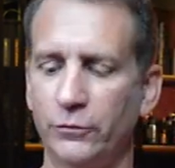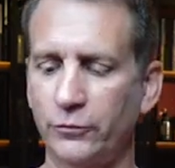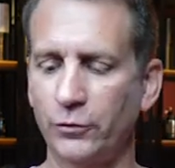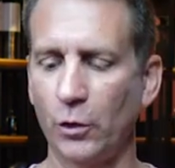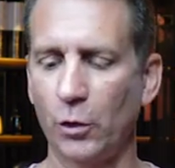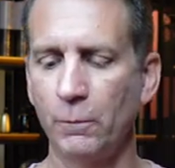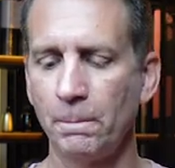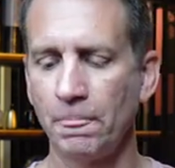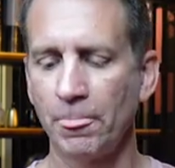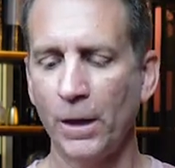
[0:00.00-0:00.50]

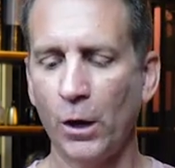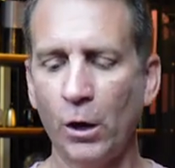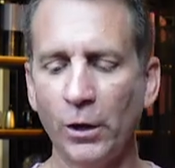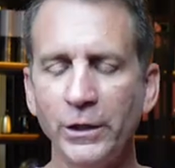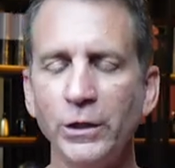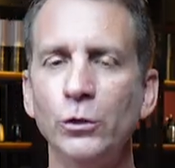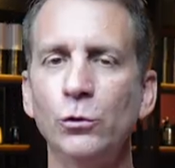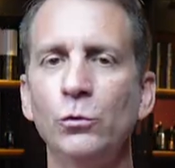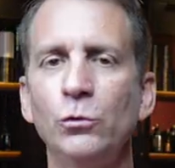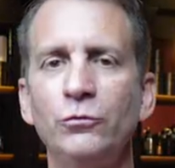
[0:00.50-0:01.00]
So
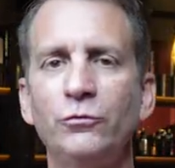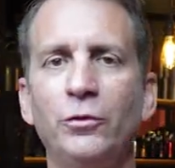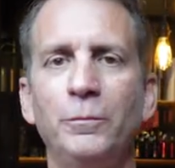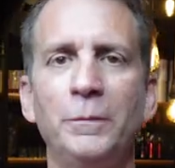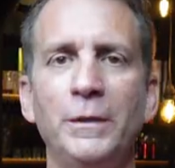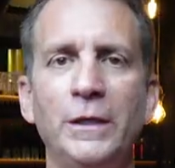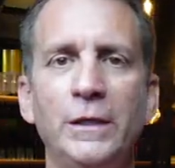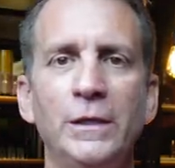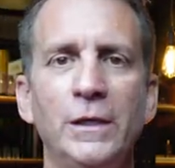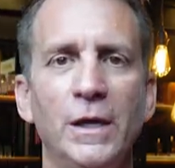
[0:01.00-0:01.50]
Honey Oud to
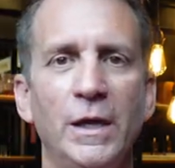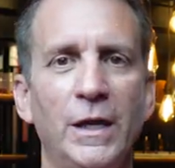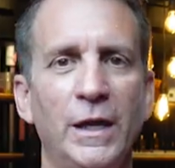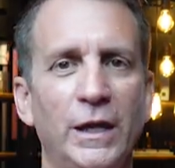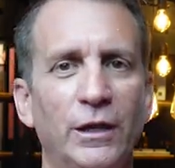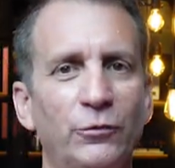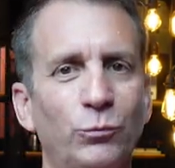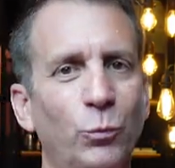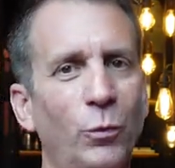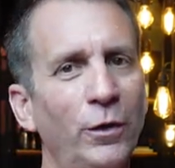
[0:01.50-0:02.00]
me
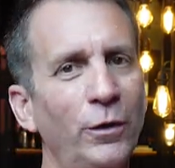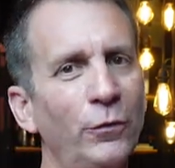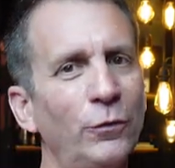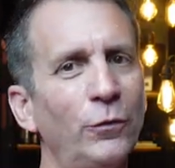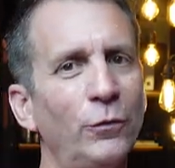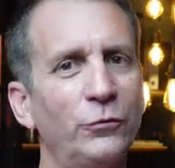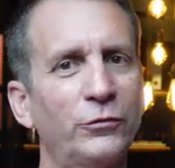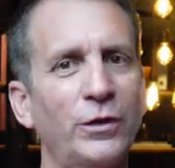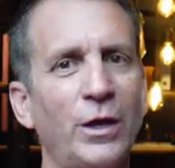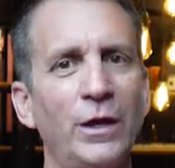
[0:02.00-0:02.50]
is one of
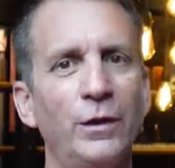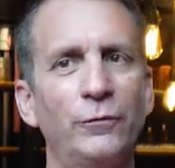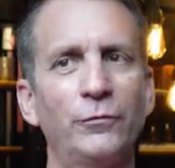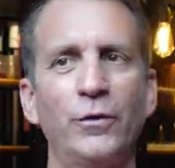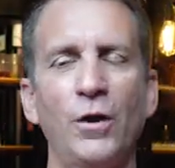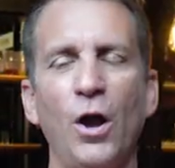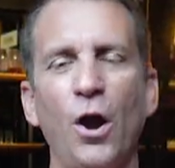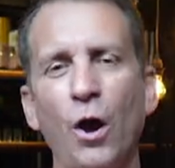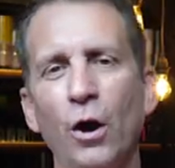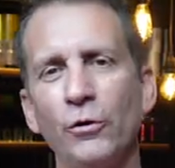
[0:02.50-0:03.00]
those kind of
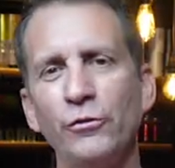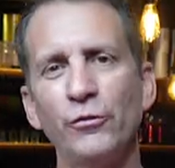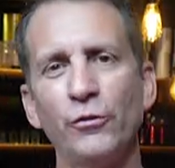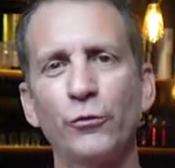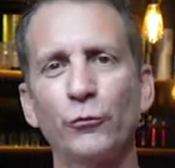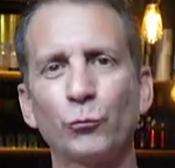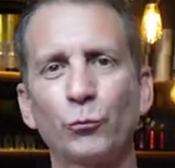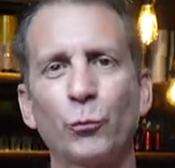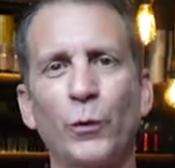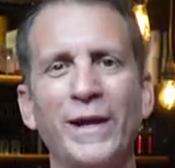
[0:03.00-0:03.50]
under
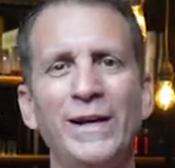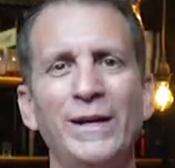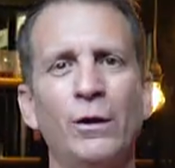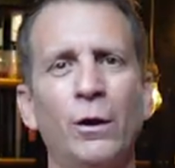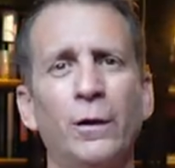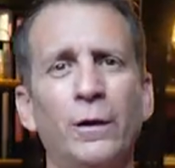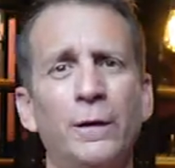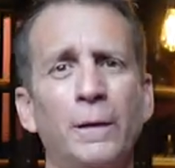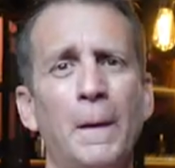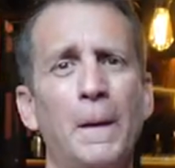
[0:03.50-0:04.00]
the
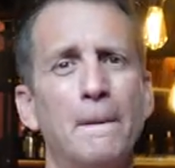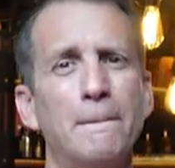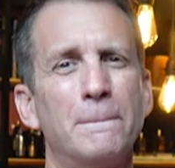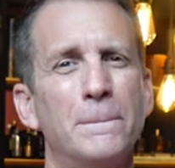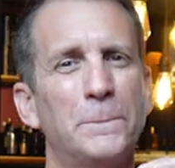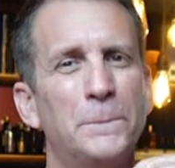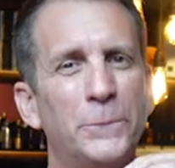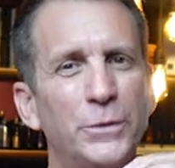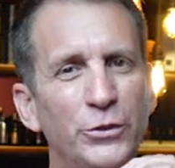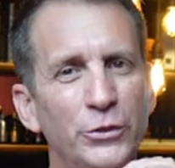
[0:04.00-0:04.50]
radar,
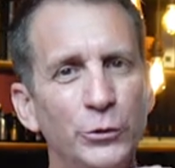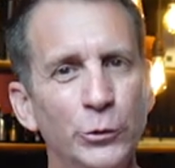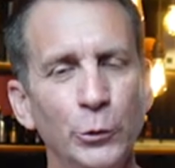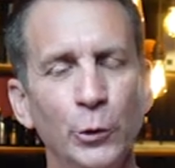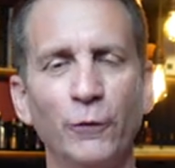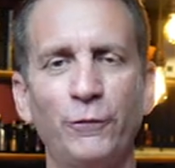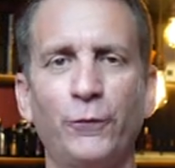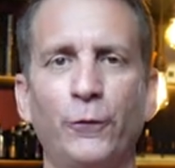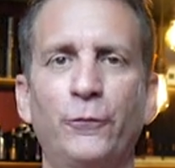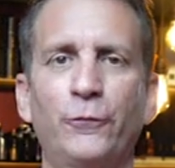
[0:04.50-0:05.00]

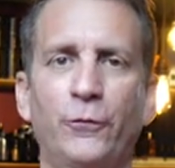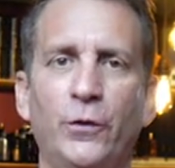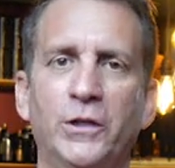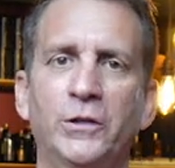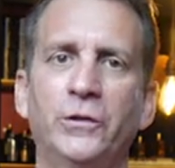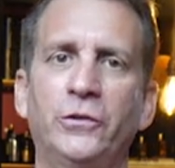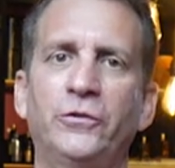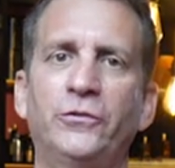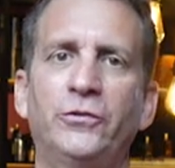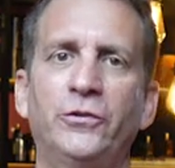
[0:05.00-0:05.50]
beautiful
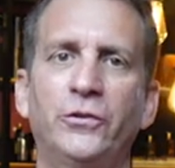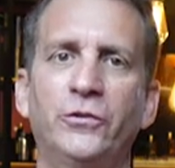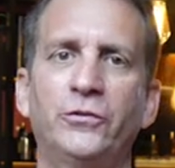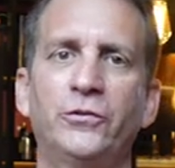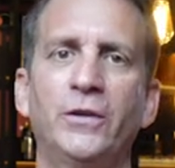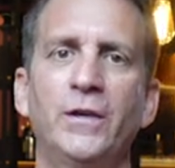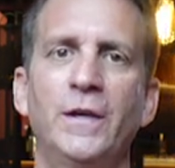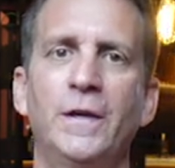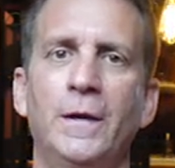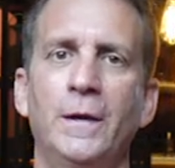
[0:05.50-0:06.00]

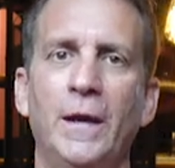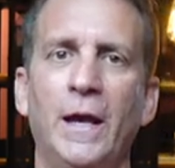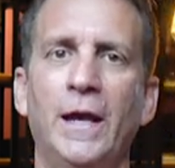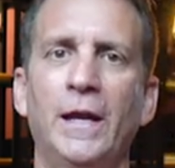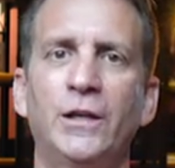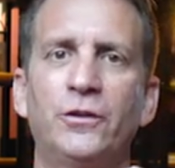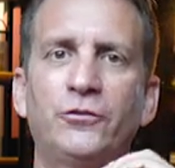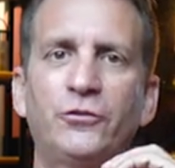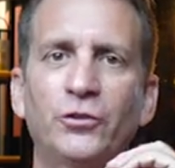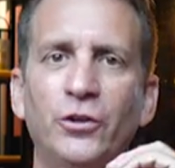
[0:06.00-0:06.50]
fragrances
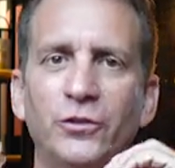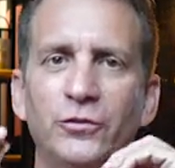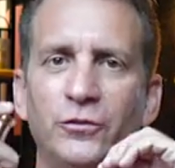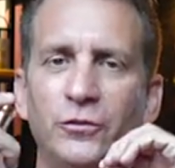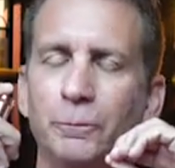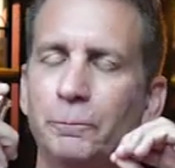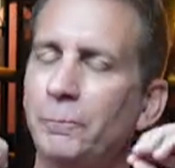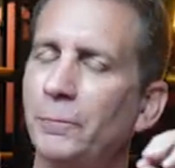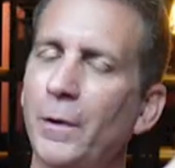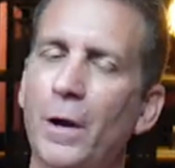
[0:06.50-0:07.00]
And it
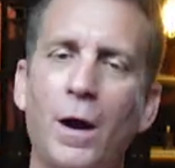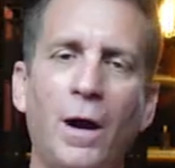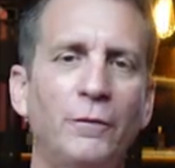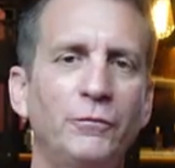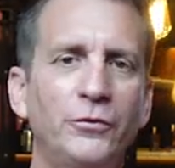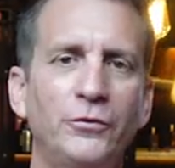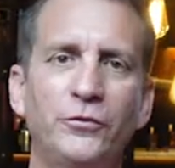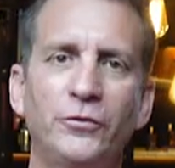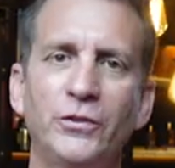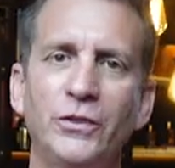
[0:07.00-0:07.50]
just,
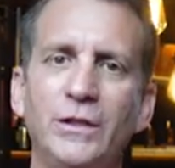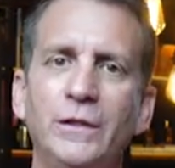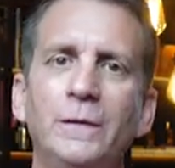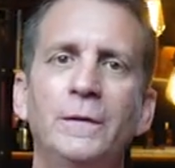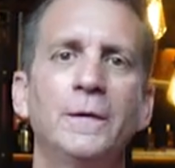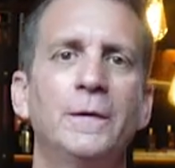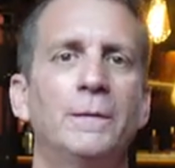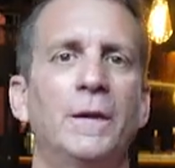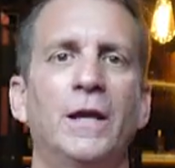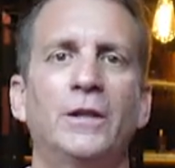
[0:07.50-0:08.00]
obviously,
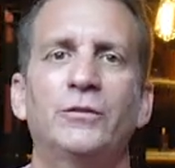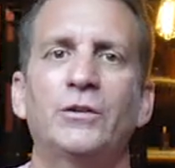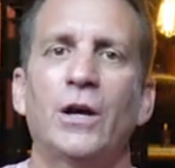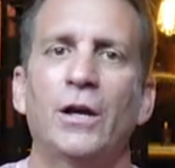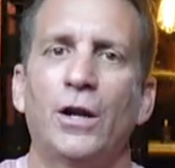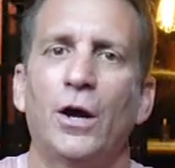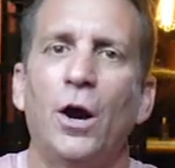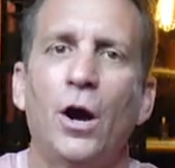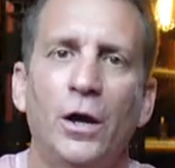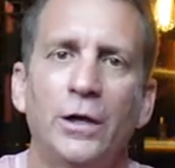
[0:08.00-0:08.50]
it's
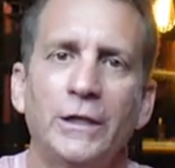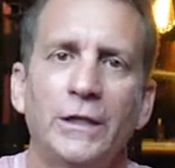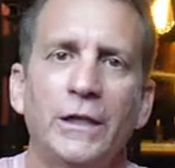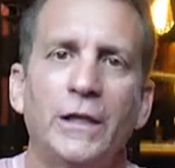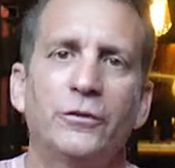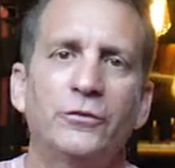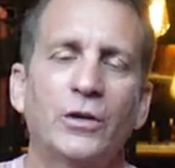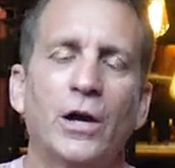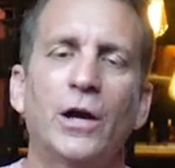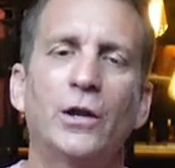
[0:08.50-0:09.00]
got honey,
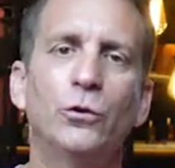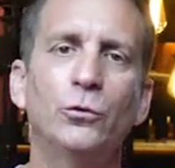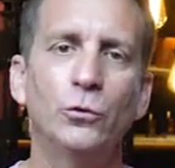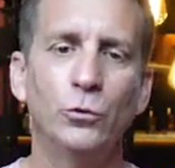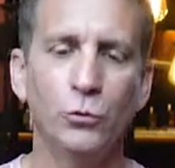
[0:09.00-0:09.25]
it's got